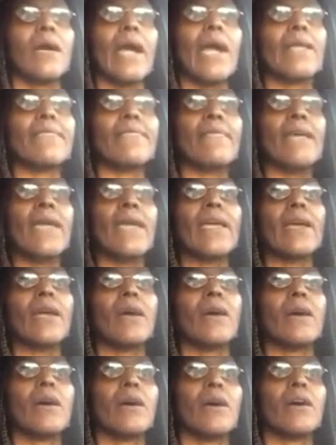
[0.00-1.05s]
I think
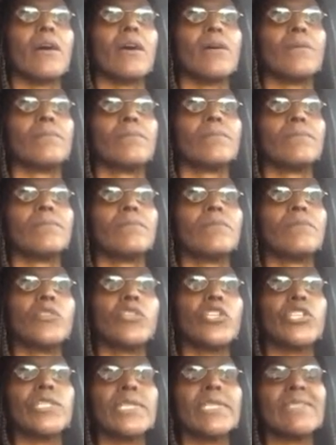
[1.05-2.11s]

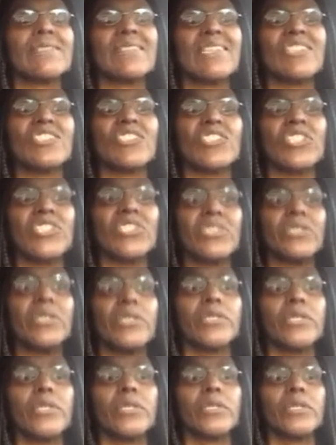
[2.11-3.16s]
your
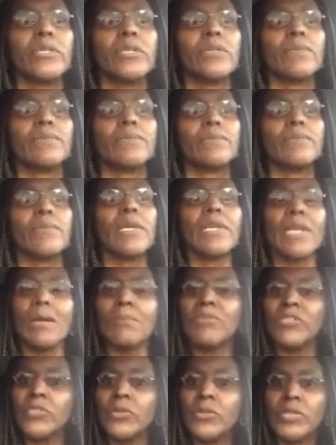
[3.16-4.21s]
decision, and
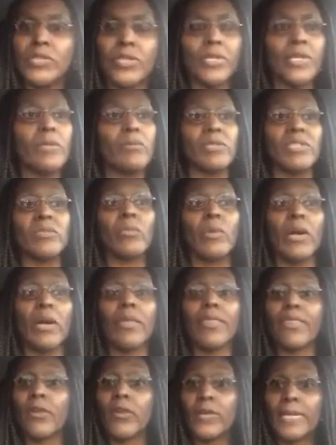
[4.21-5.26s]
I'm sure it was
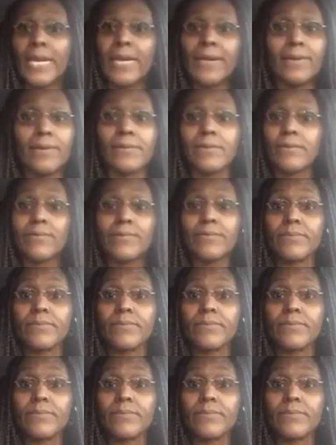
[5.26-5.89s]
well thought out,